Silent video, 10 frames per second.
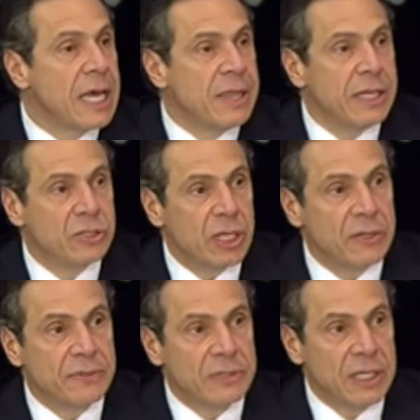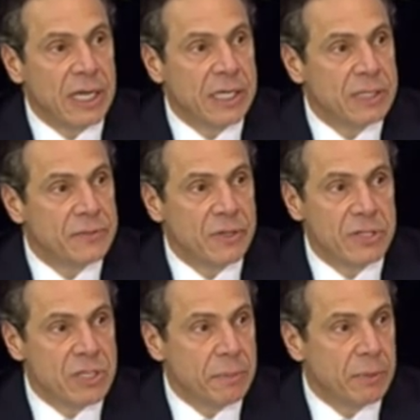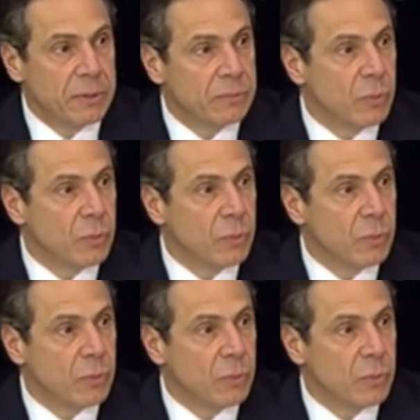The agenda for today is very simple.